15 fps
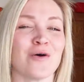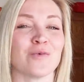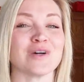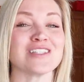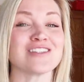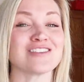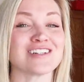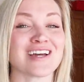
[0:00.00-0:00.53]

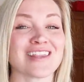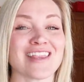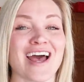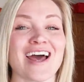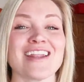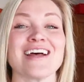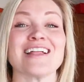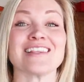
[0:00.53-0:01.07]
Once you're done
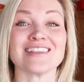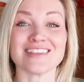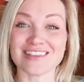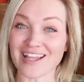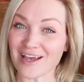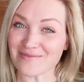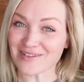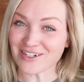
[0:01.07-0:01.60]
that,
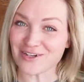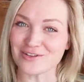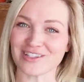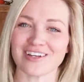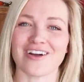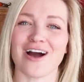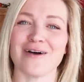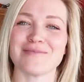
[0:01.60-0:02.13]
let me know in
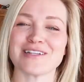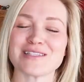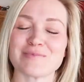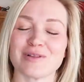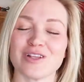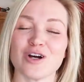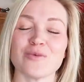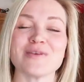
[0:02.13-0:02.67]
the comments
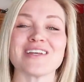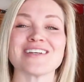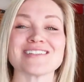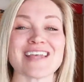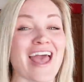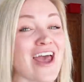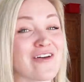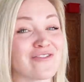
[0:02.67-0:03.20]
below, because
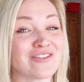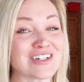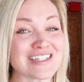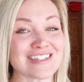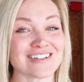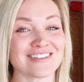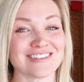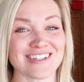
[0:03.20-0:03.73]
every
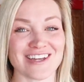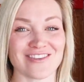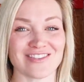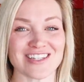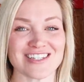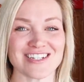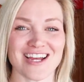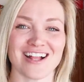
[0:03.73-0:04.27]
single day of
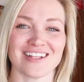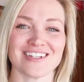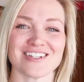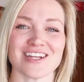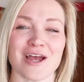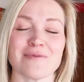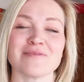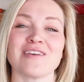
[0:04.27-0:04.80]
this
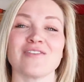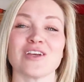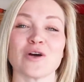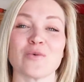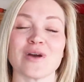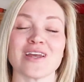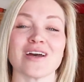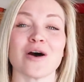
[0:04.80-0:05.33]
challenge I'm giving
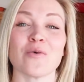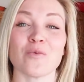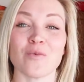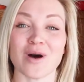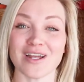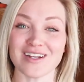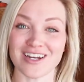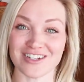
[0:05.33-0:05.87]
away a
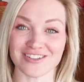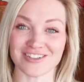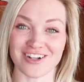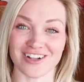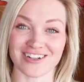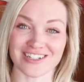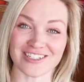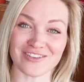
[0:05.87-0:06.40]
one hundred
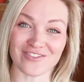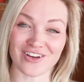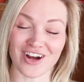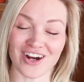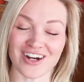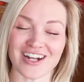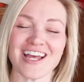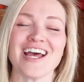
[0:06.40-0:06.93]
dollar gift
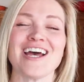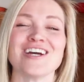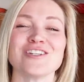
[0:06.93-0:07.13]
card